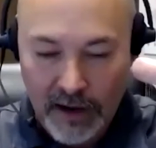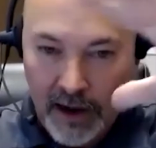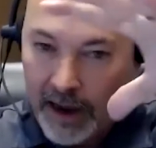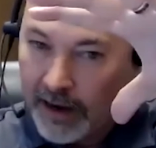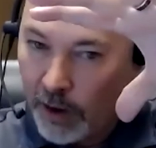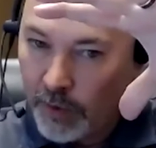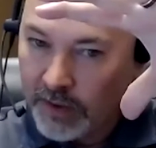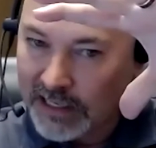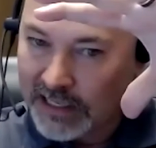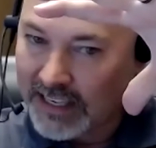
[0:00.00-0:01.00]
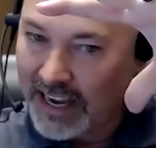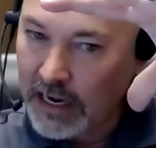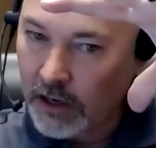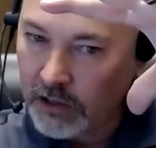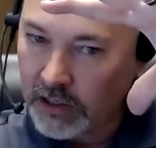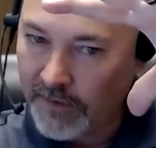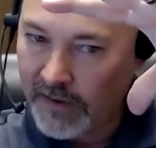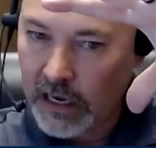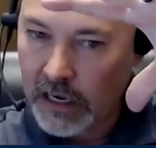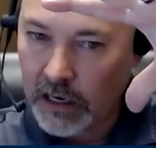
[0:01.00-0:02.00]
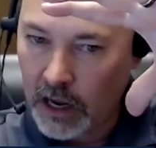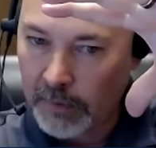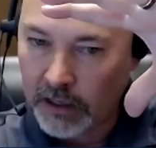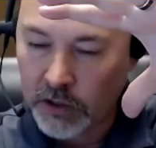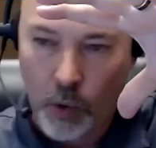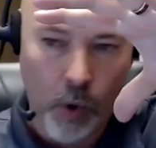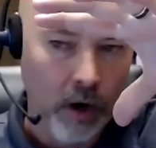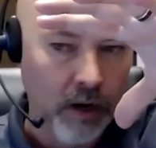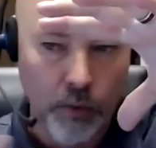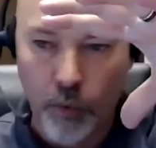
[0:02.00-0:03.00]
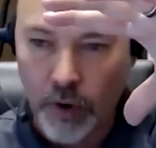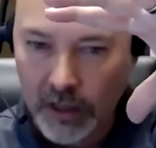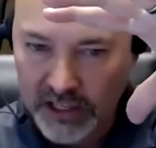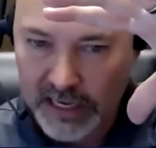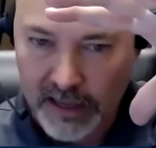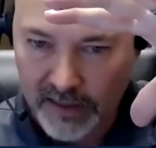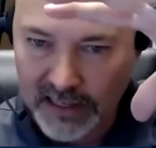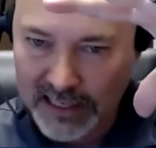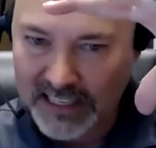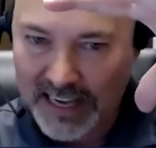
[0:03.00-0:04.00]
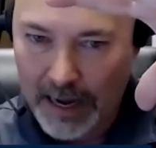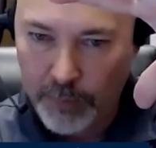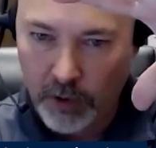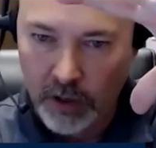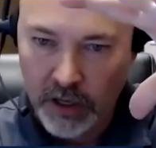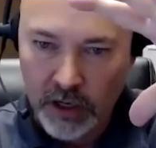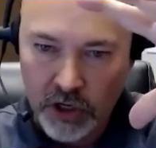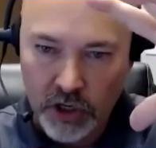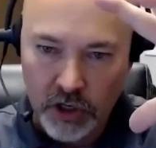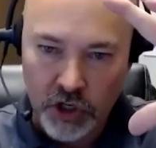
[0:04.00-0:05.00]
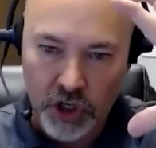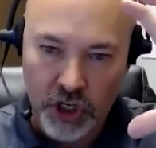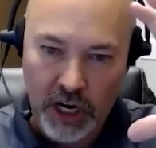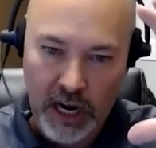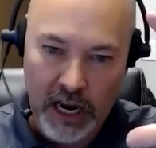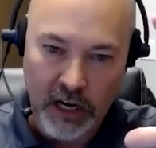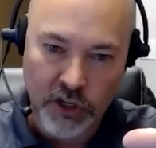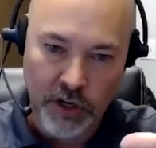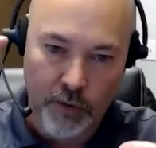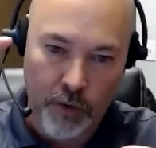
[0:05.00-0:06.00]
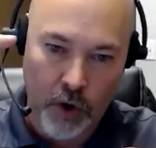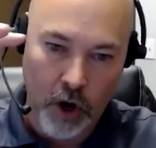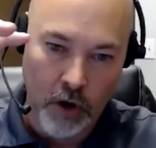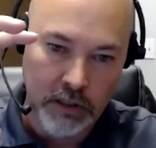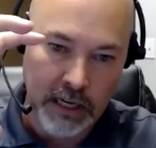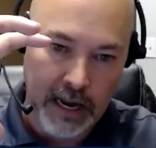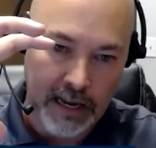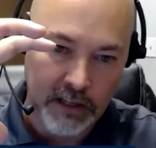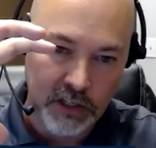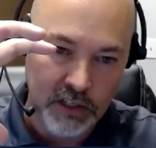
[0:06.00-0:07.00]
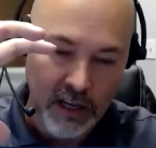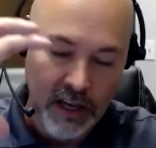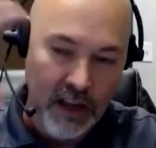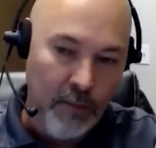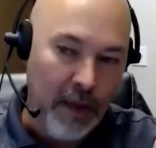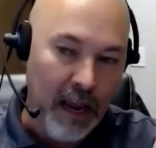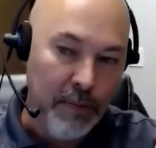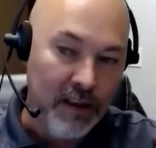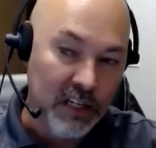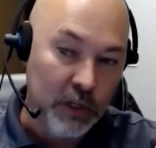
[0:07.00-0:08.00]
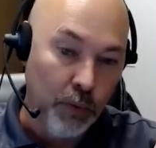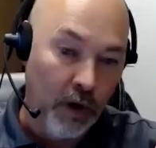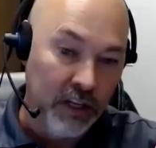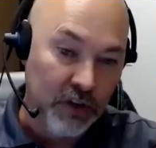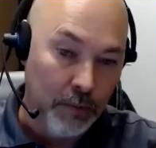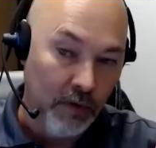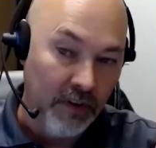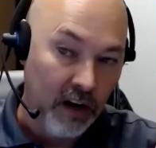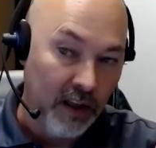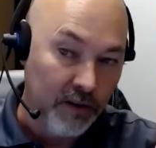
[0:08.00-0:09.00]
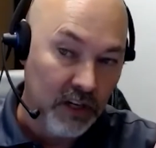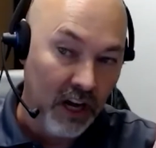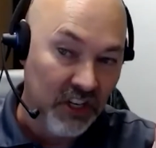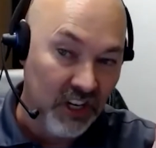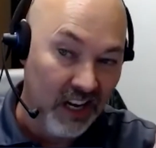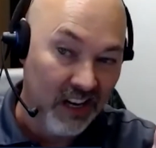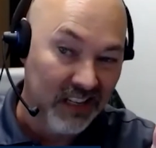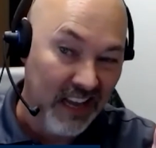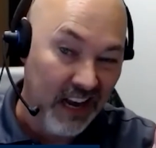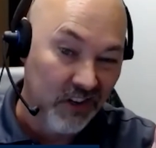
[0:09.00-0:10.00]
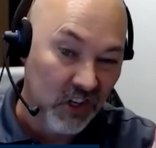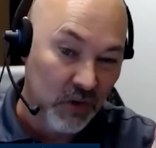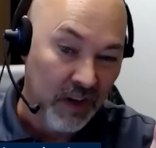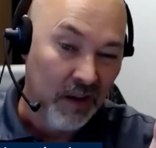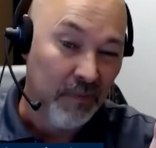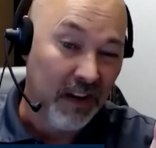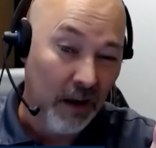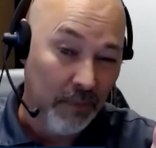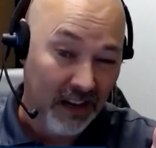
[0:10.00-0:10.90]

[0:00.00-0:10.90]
And now when the cycles of economics, or in real estate, in this example, change and rotates, maybe this one stream over here that was gushing in is now just becoming